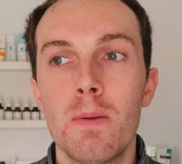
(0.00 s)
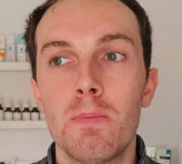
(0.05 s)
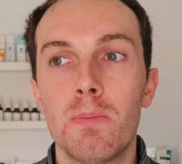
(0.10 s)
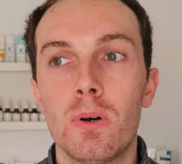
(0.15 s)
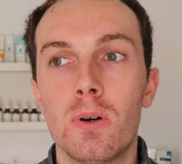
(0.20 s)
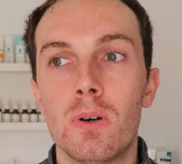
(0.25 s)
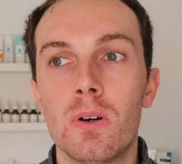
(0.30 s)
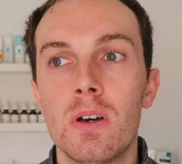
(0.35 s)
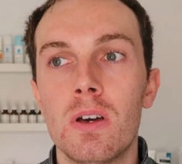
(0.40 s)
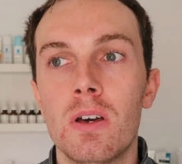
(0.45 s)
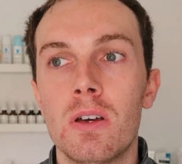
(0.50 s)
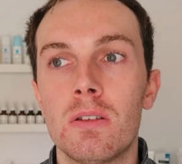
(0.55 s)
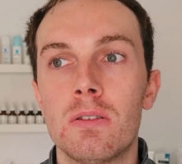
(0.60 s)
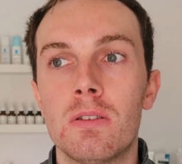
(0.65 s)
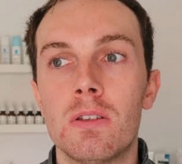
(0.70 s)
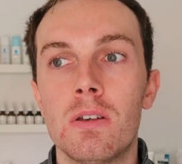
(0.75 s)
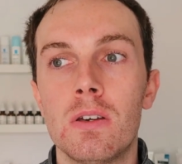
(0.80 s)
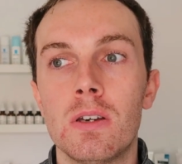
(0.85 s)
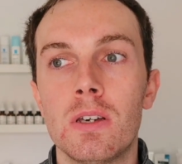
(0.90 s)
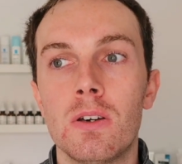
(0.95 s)
But
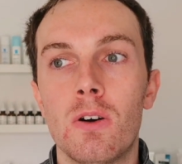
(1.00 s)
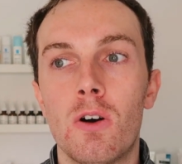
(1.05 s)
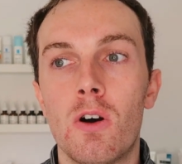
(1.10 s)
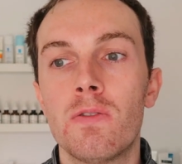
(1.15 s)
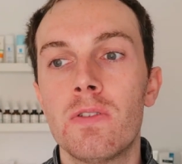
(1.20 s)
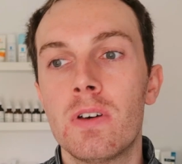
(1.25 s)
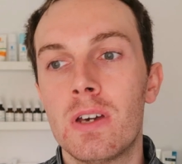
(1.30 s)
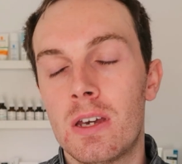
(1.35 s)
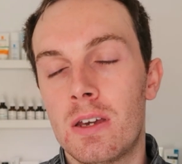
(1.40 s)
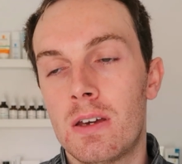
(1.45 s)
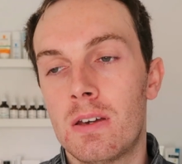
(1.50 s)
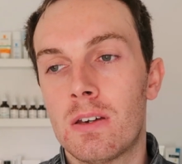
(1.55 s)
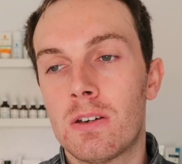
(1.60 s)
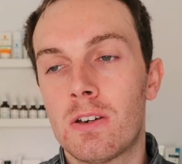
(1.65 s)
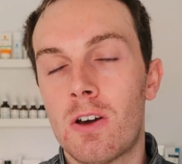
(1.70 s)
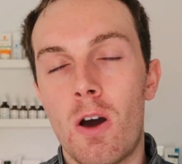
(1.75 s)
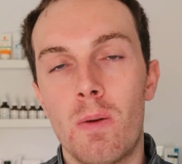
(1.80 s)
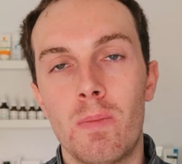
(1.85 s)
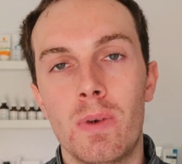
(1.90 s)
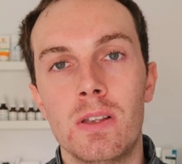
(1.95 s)
the other
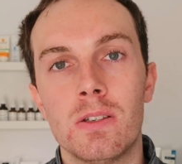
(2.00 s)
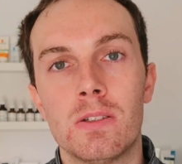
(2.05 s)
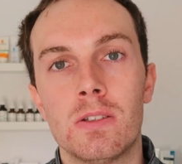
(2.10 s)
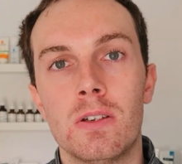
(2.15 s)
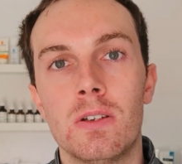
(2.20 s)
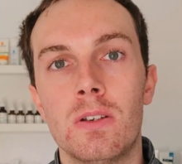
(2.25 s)
comments,